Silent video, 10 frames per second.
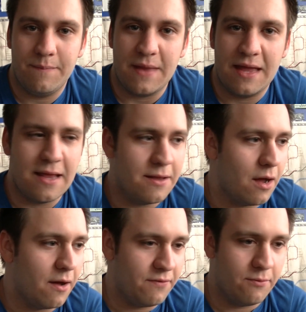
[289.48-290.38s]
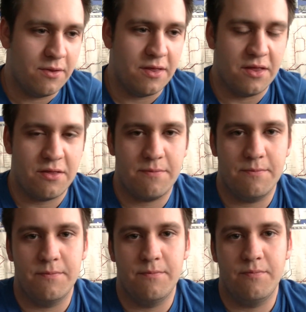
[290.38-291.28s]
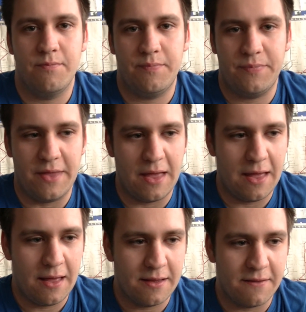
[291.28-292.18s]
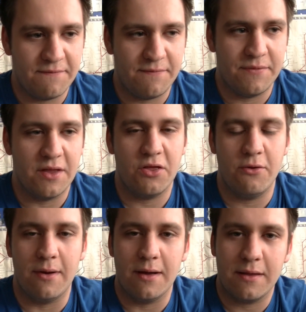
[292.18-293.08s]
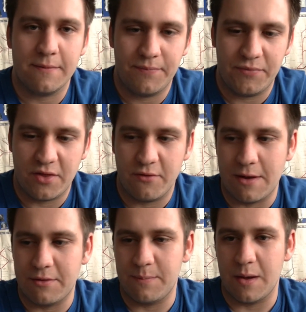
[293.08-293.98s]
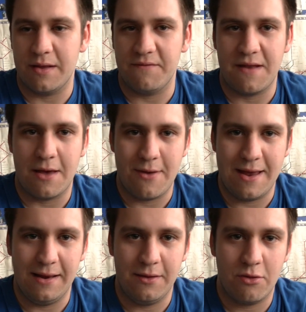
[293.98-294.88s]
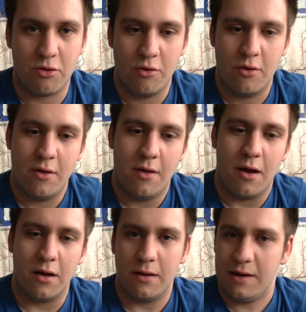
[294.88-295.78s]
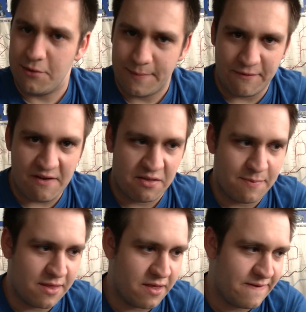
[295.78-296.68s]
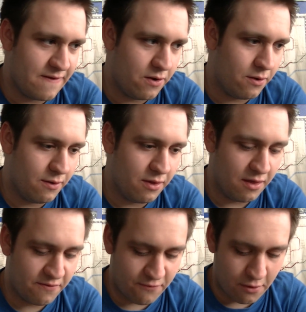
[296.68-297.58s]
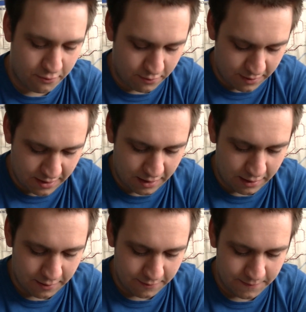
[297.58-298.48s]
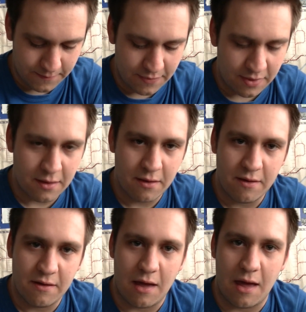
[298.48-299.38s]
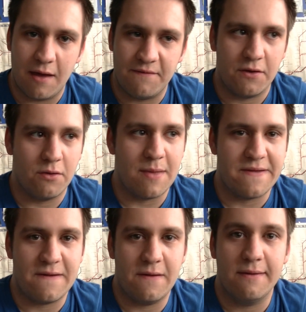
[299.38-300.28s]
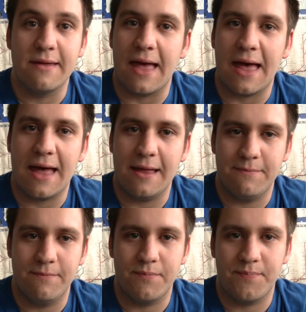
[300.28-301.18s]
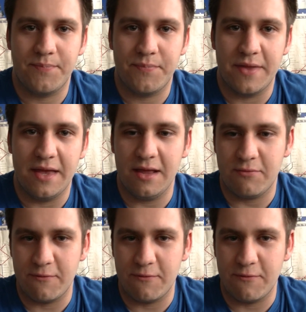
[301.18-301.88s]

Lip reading: And then afterwards, it's the two are surrounded by the flower aliens. A little bit of exposition is thrown in for good measure, and it's